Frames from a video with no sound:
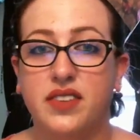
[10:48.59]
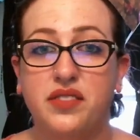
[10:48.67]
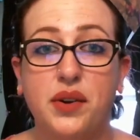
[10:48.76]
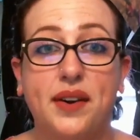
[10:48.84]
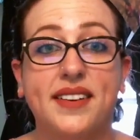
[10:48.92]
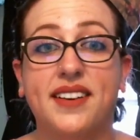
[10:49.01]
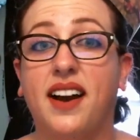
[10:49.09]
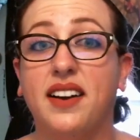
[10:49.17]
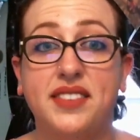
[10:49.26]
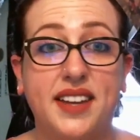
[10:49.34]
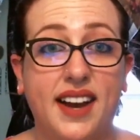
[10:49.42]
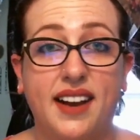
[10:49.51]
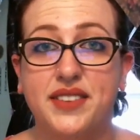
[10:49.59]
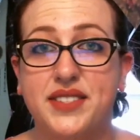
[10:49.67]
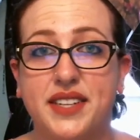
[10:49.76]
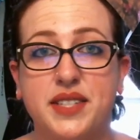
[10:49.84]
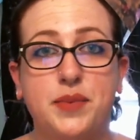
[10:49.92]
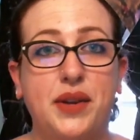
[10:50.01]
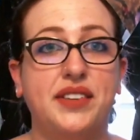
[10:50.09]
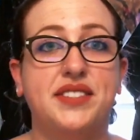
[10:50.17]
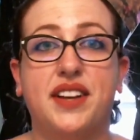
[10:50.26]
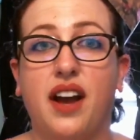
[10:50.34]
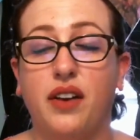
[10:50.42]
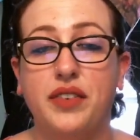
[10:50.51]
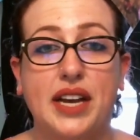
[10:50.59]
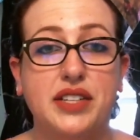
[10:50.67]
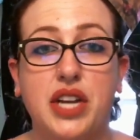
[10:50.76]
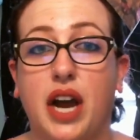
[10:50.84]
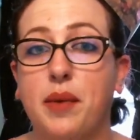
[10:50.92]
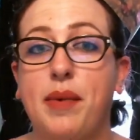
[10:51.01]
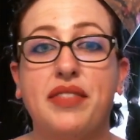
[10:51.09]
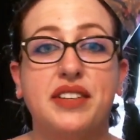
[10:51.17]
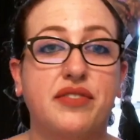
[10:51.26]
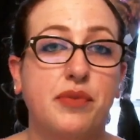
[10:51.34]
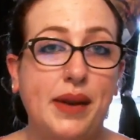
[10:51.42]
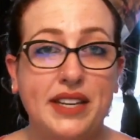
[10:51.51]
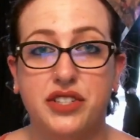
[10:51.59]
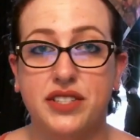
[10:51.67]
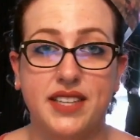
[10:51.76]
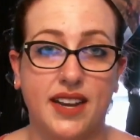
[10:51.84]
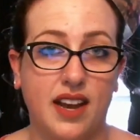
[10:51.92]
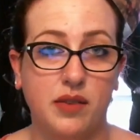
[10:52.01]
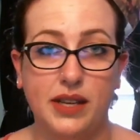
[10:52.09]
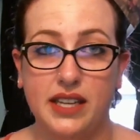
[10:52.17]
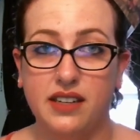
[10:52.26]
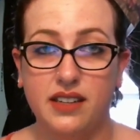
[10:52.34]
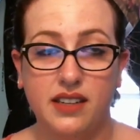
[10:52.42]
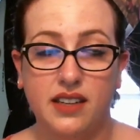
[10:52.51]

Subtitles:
If you're at a coffee house, experience a coffee house, talk about the different patrons that come in.